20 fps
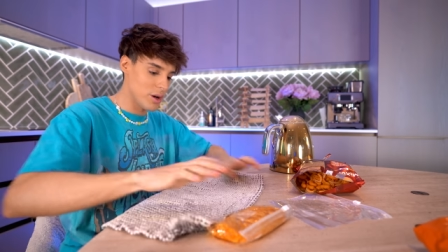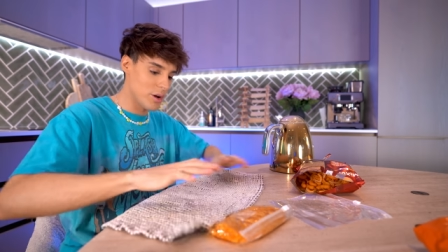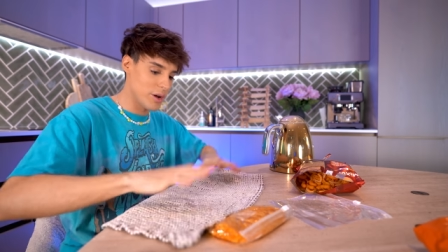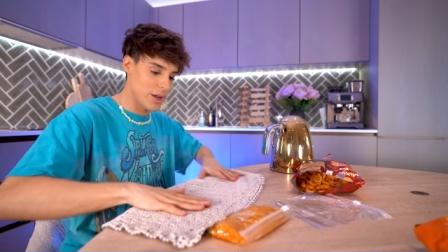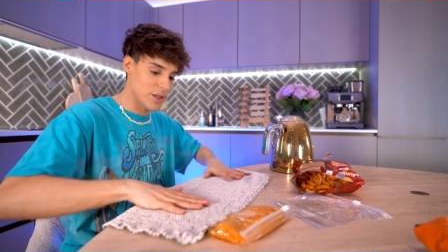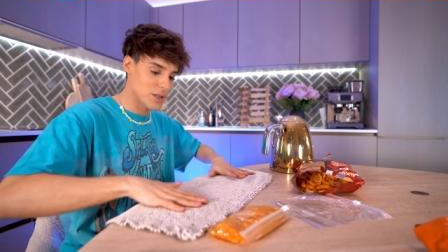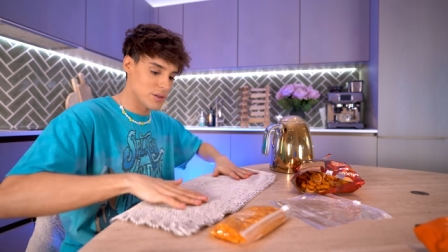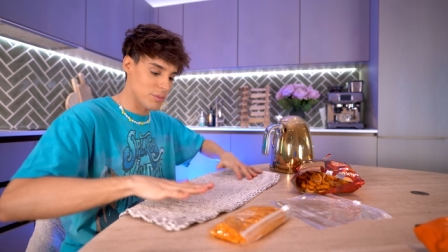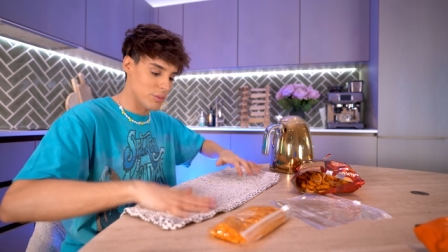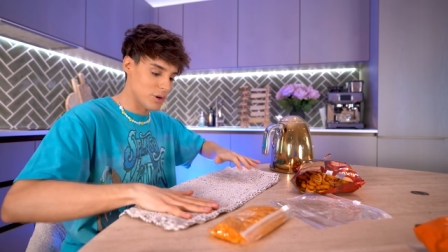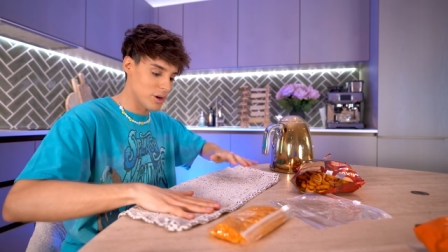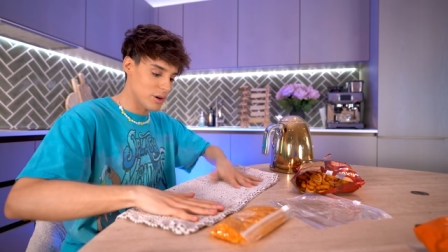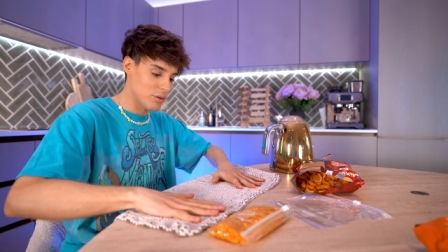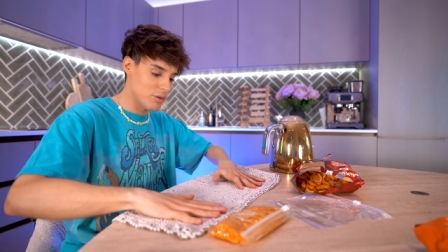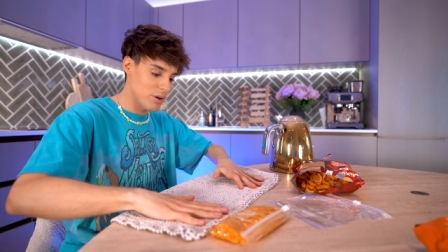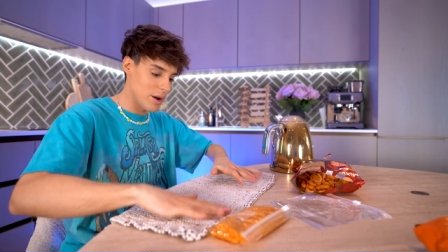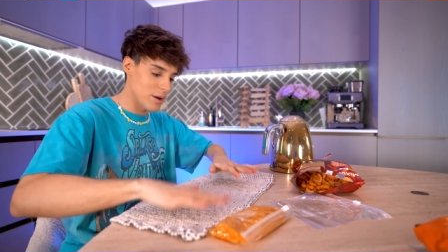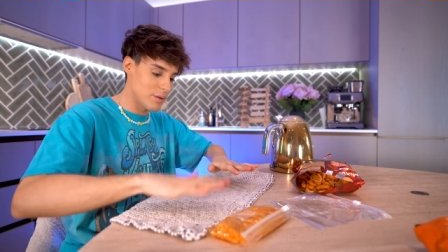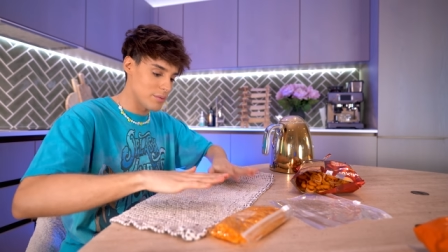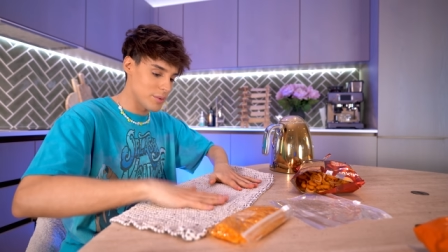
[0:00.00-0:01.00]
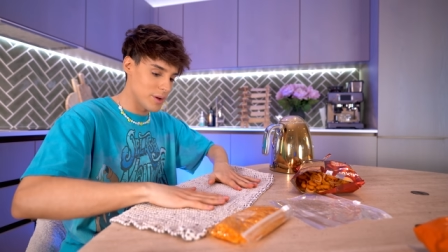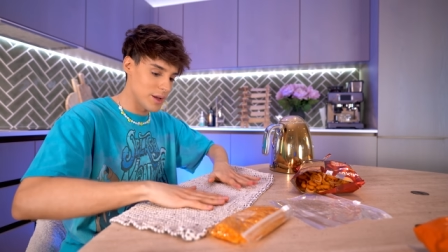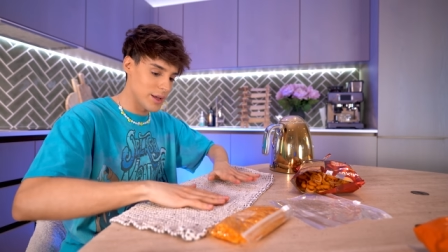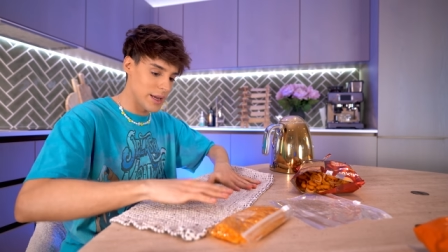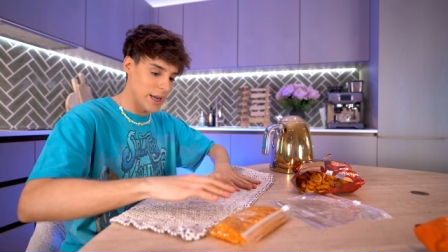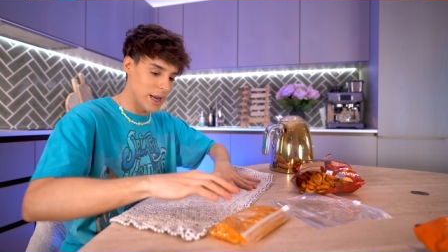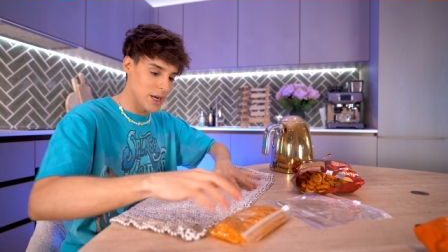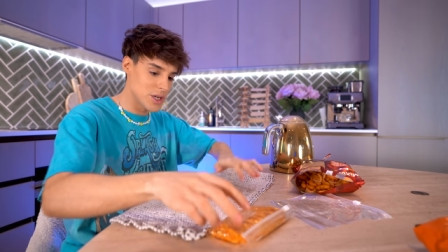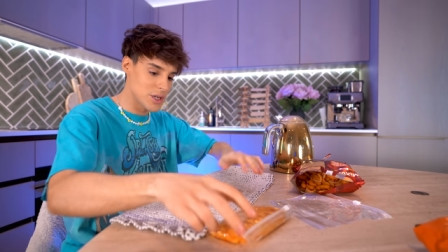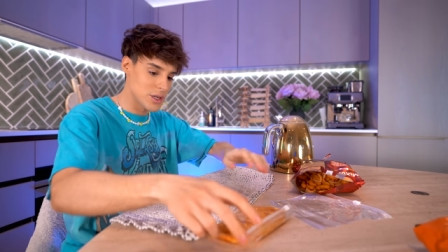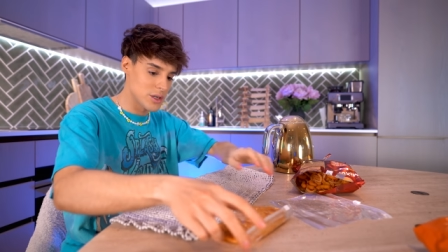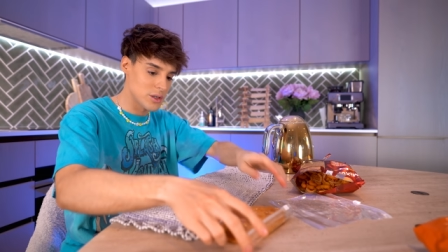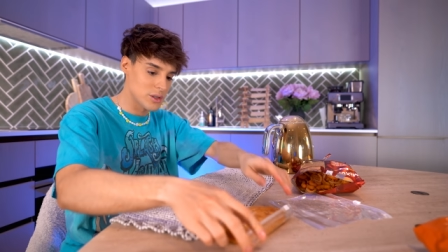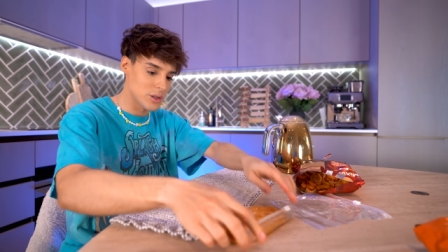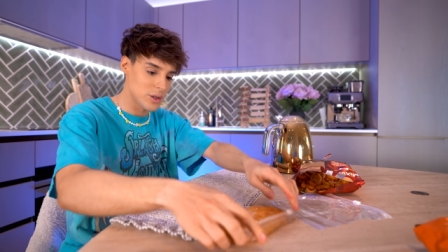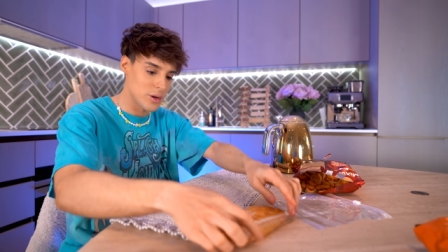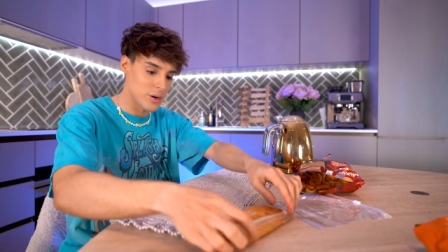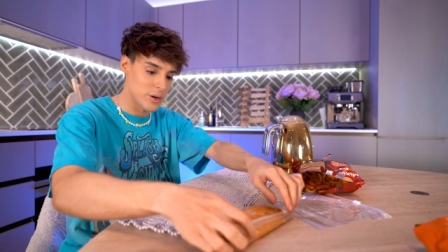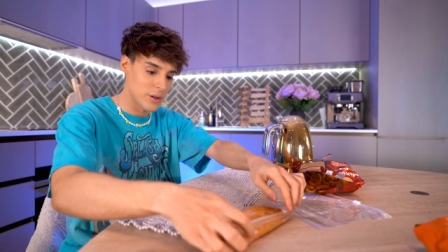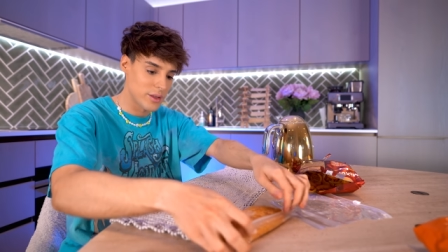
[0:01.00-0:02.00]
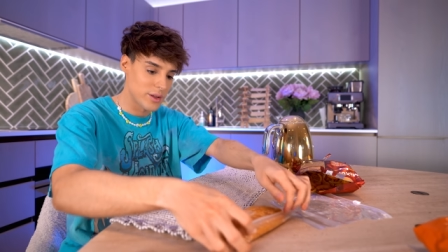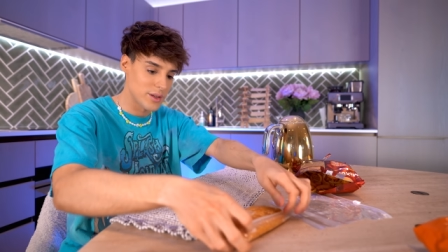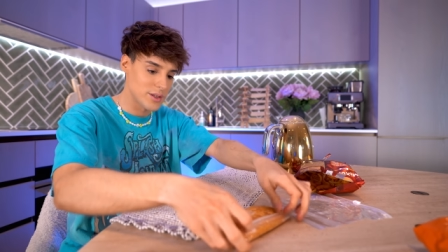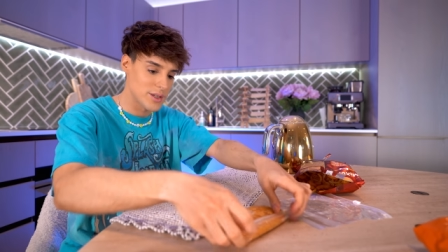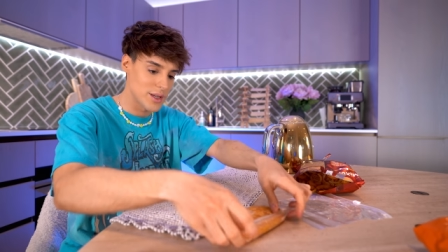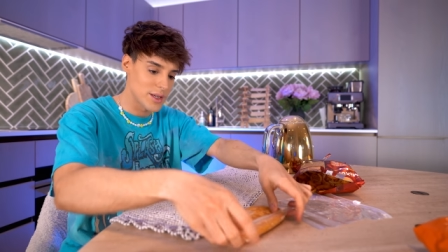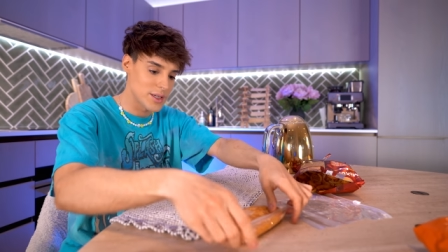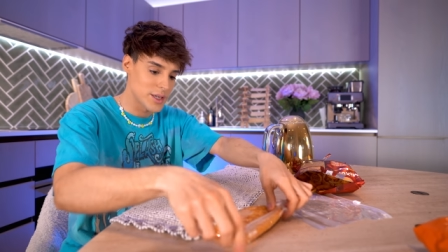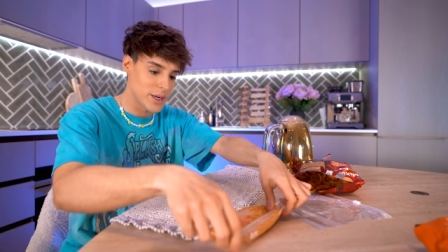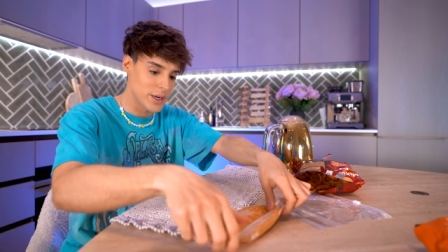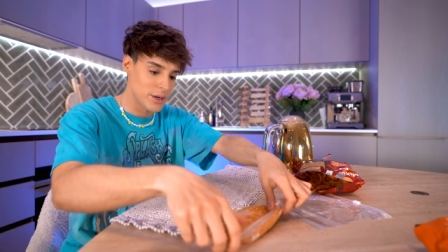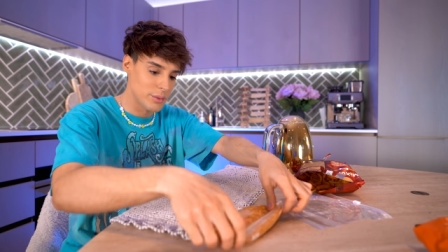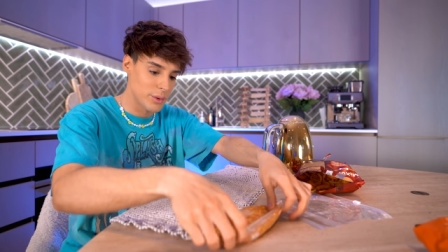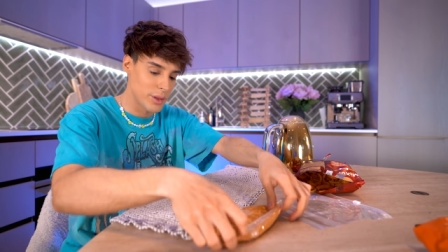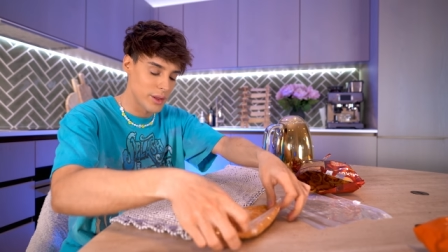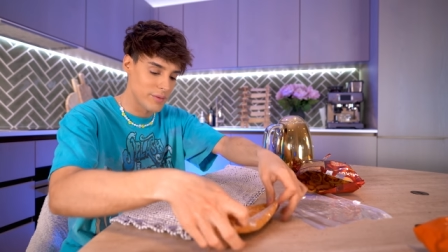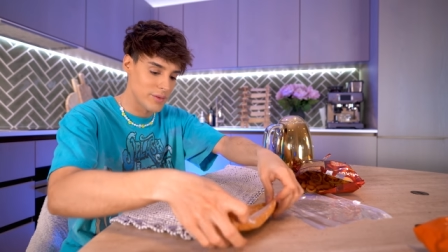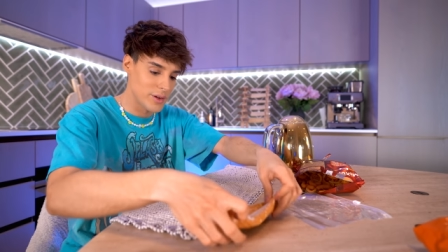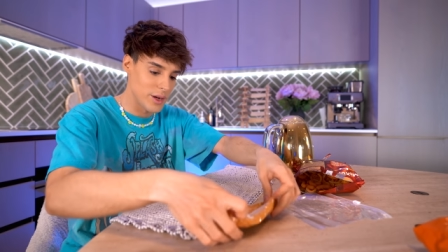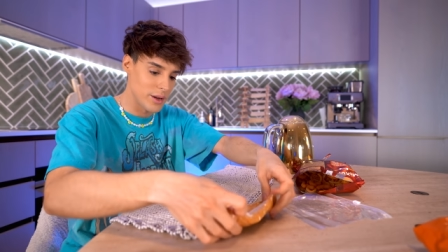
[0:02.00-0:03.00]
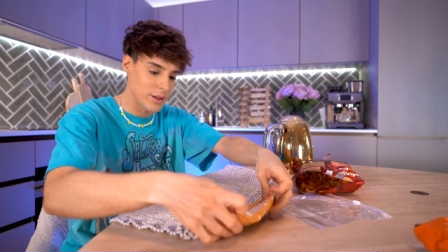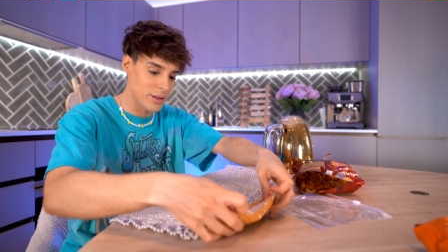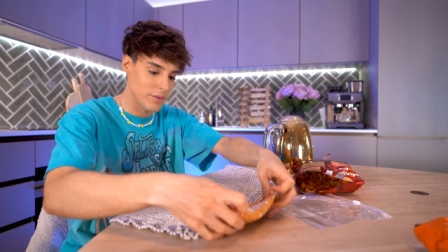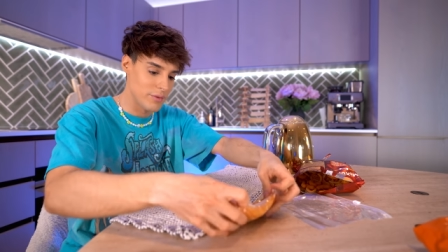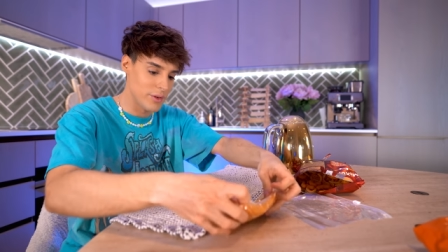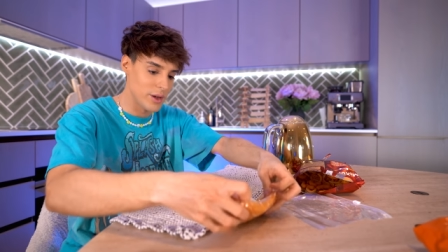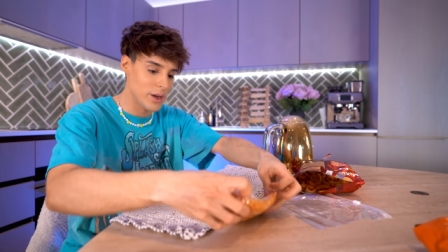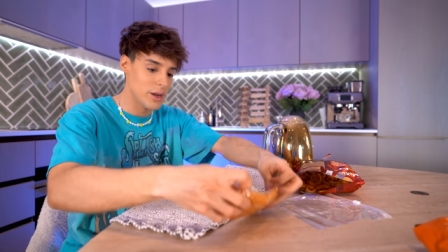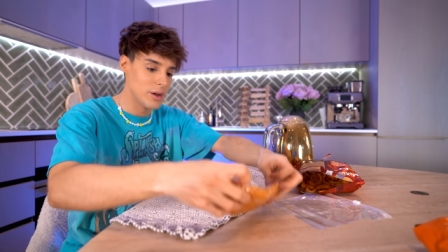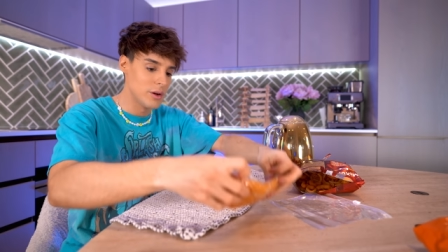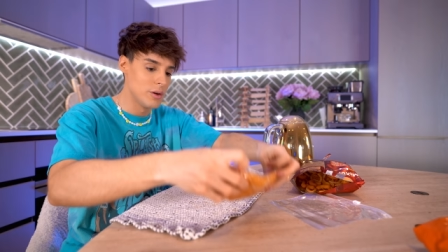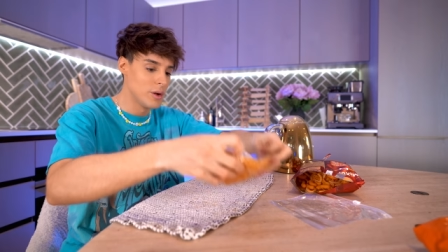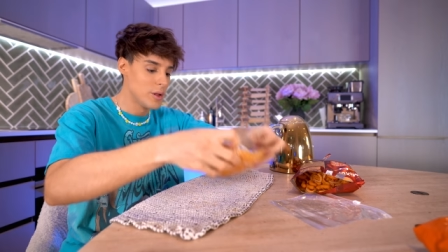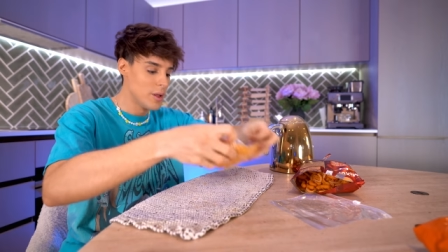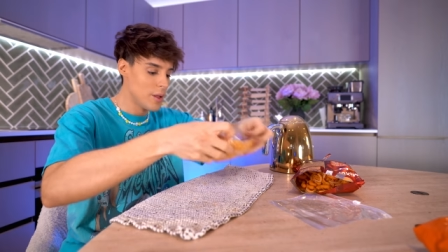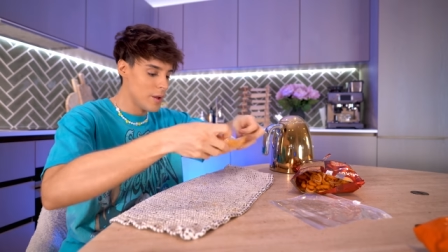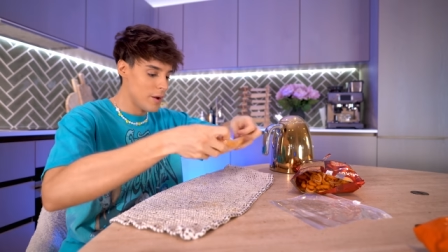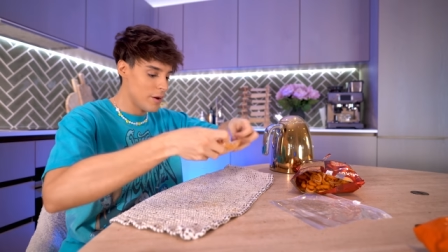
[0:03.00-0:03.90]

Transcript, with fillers: Okay, so I'm gonna grab a kitchen cloth because that's kind of what they've done in the video.